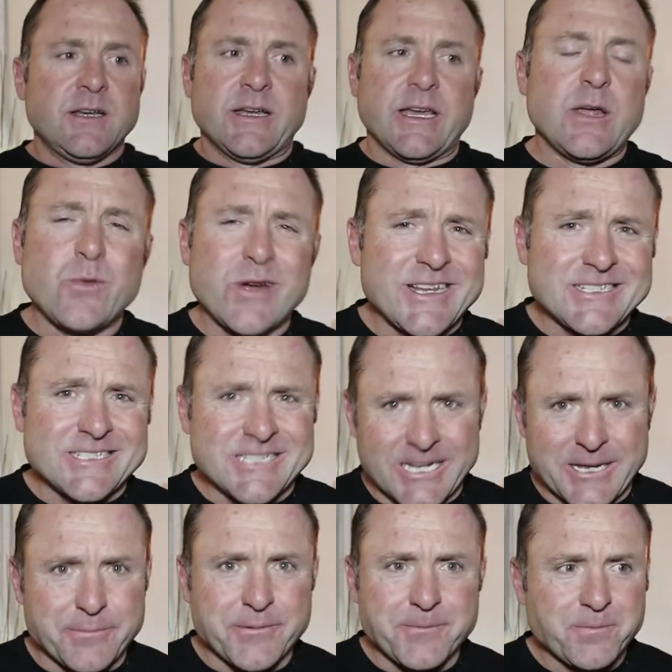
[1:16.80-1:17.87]
he went
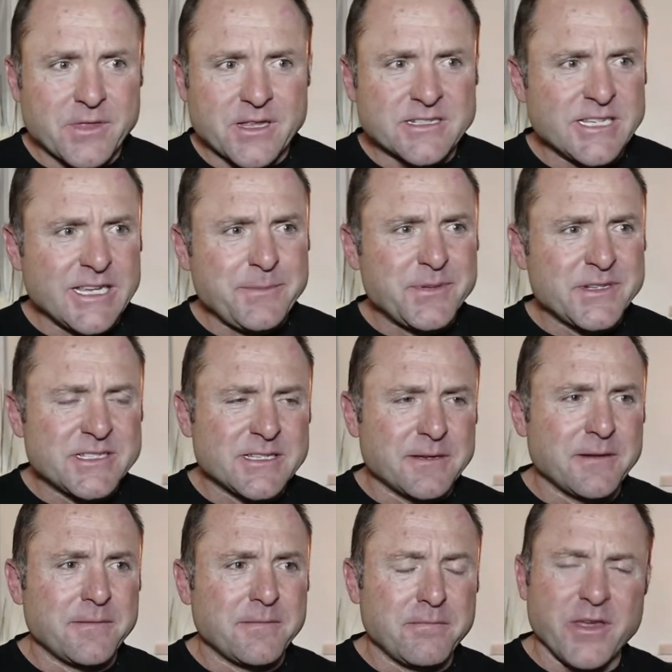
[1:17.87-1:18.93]
deep
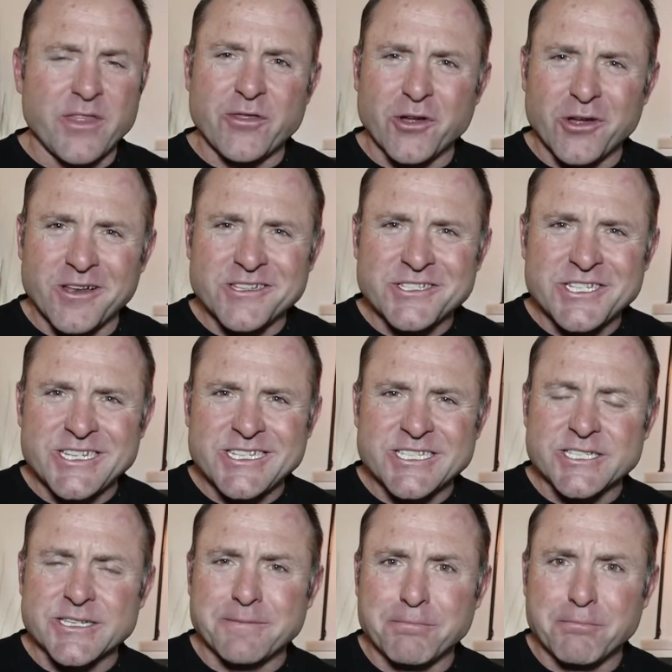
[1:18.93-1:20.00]
into mythology,
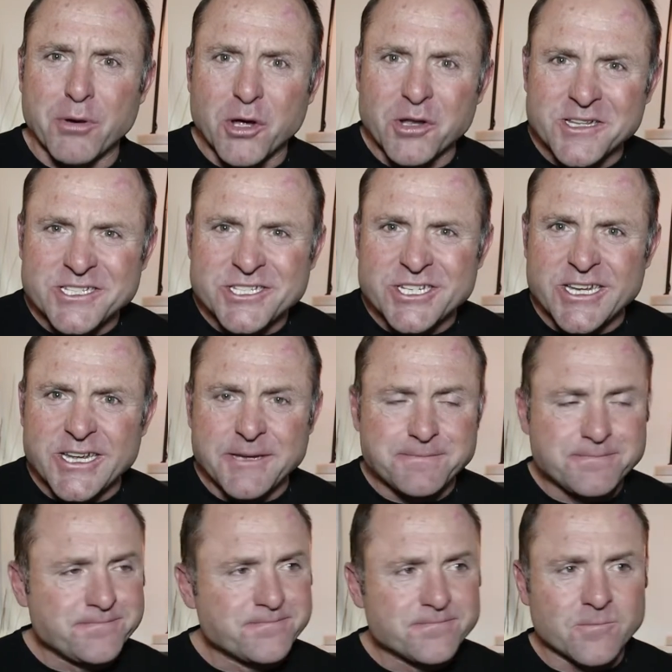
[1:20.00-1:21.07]

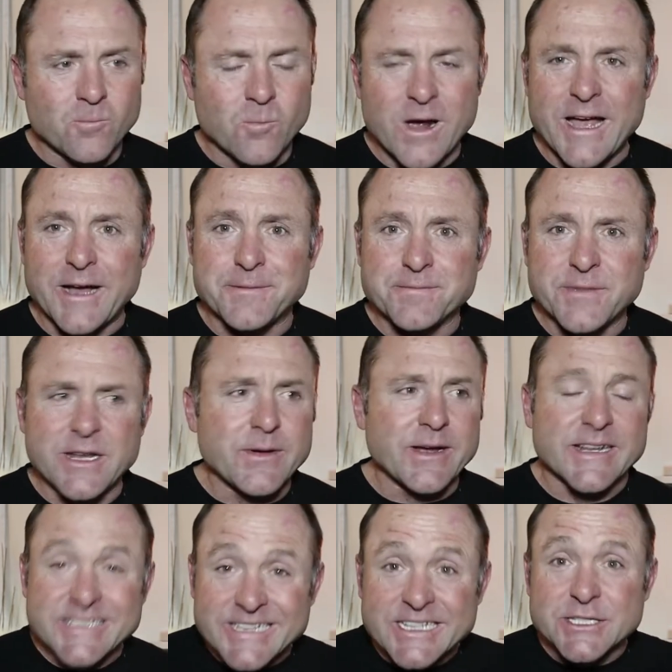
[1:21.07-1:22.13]
symbology. Wow. Anyway,
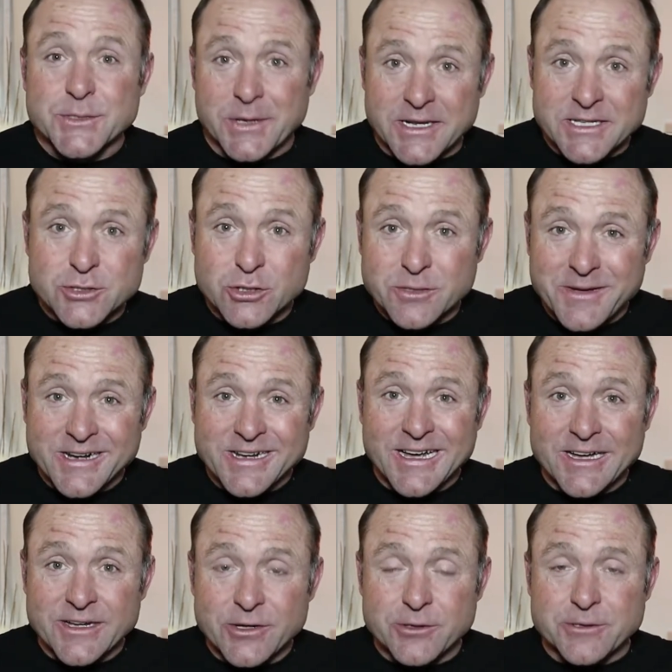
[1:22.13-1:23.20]
let's get to it. Let's talk about
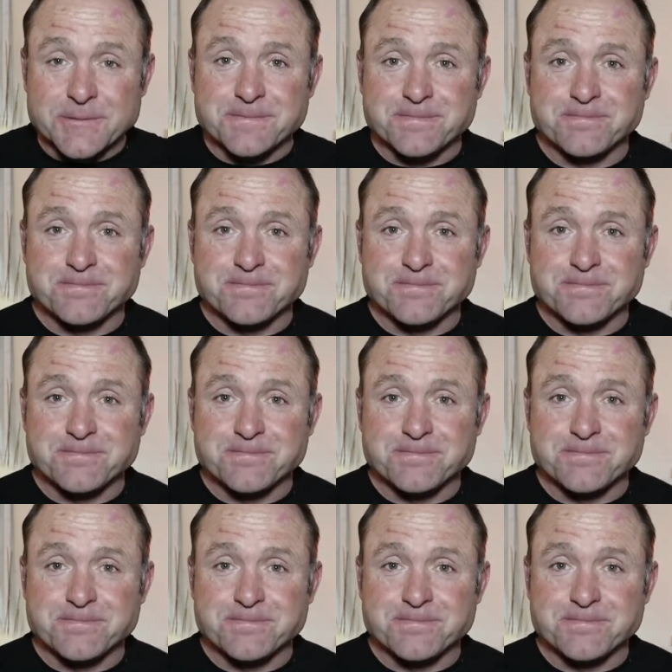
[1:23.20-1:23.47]
Carl Jung.